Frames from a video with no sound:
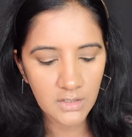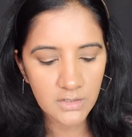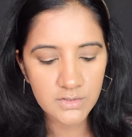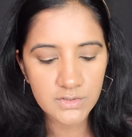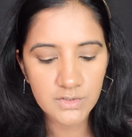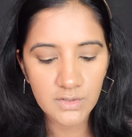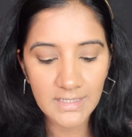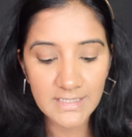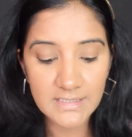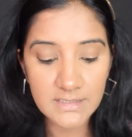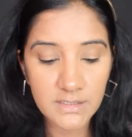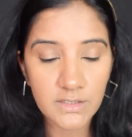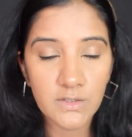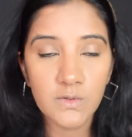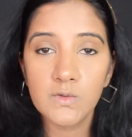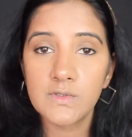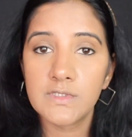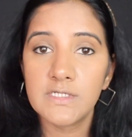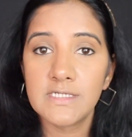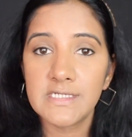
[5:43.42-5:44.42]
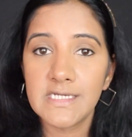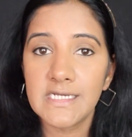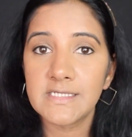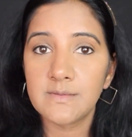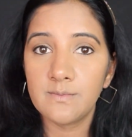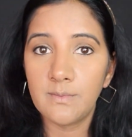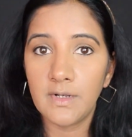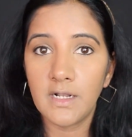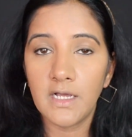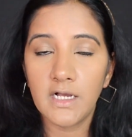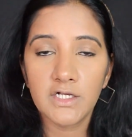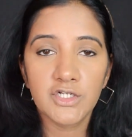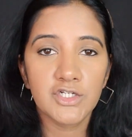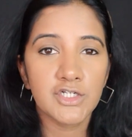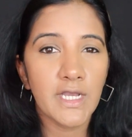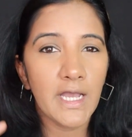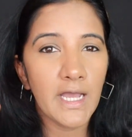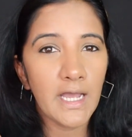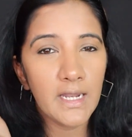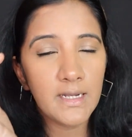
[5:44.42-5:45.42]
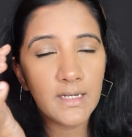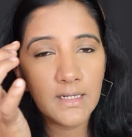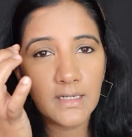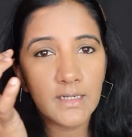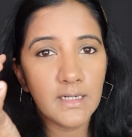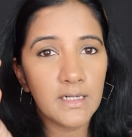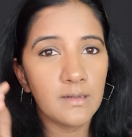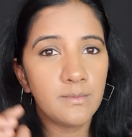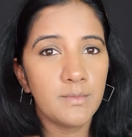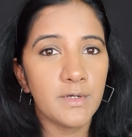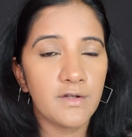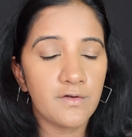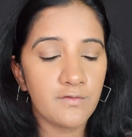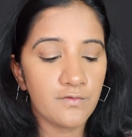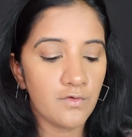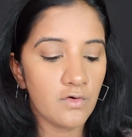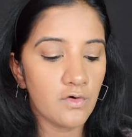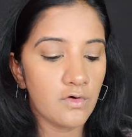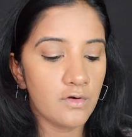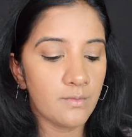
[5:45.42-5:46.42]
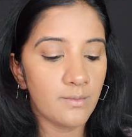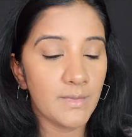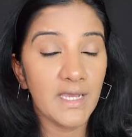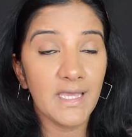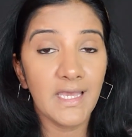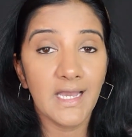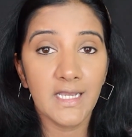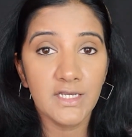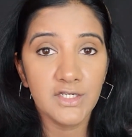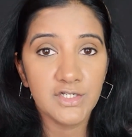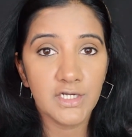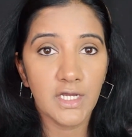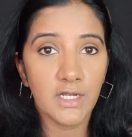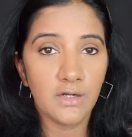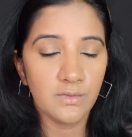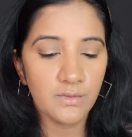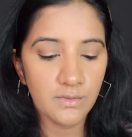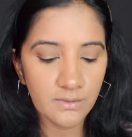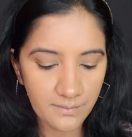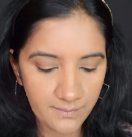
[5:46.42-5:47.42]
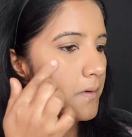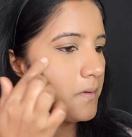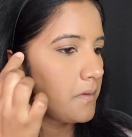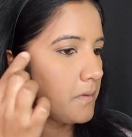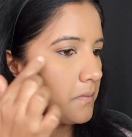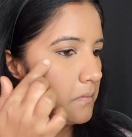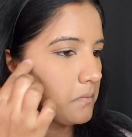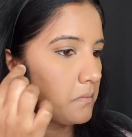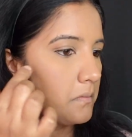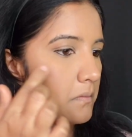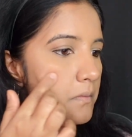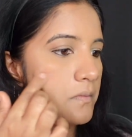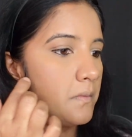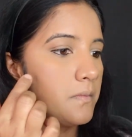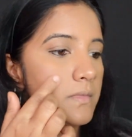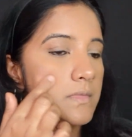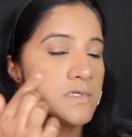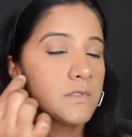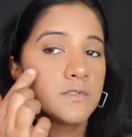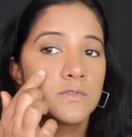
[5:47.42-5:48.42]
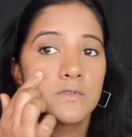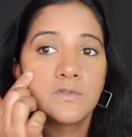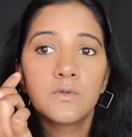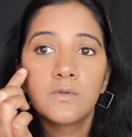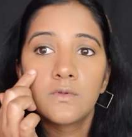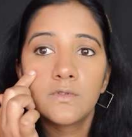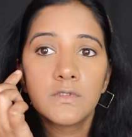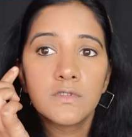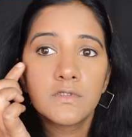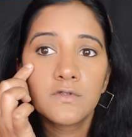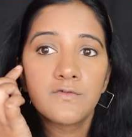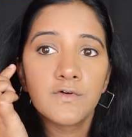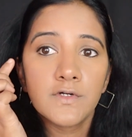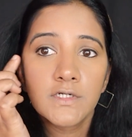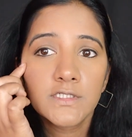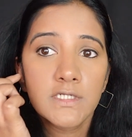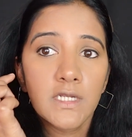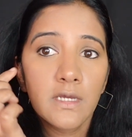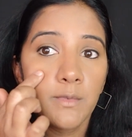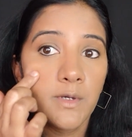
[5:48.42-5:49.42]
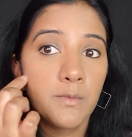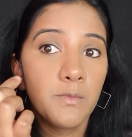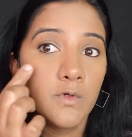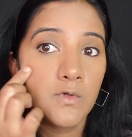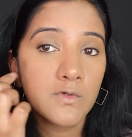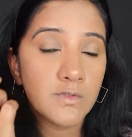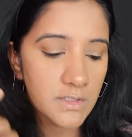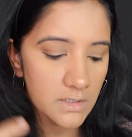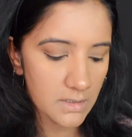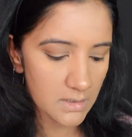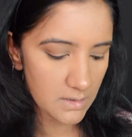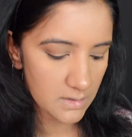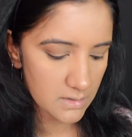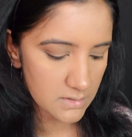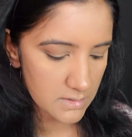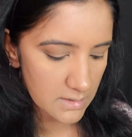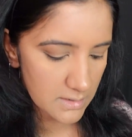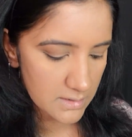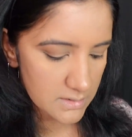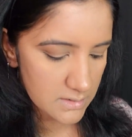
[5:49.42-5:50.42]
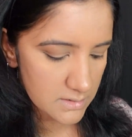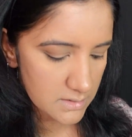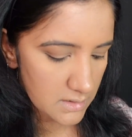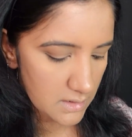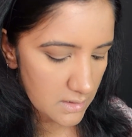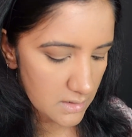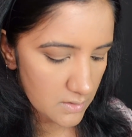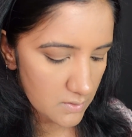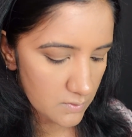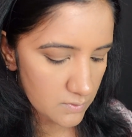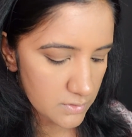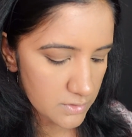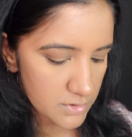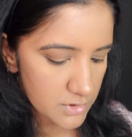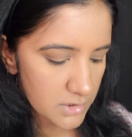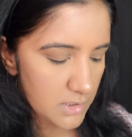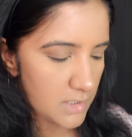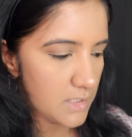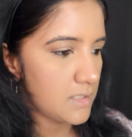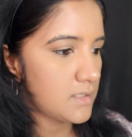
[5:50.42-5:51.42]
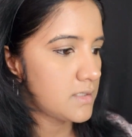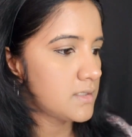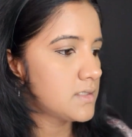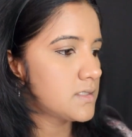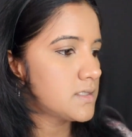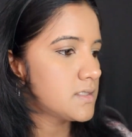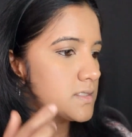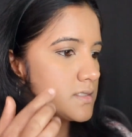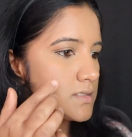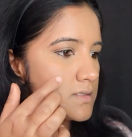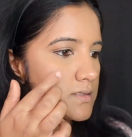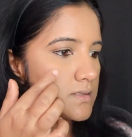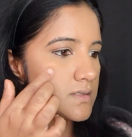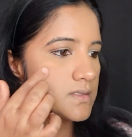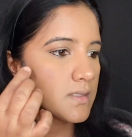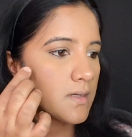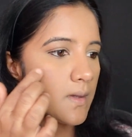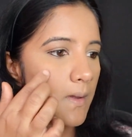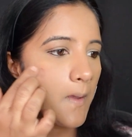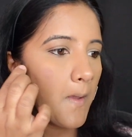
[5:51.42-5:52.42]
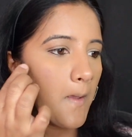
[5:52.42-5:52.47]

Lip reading: So let's use this as blush and a little bit for my eyeshadow. So this is the first time I'm using it. Let's see how the shade is.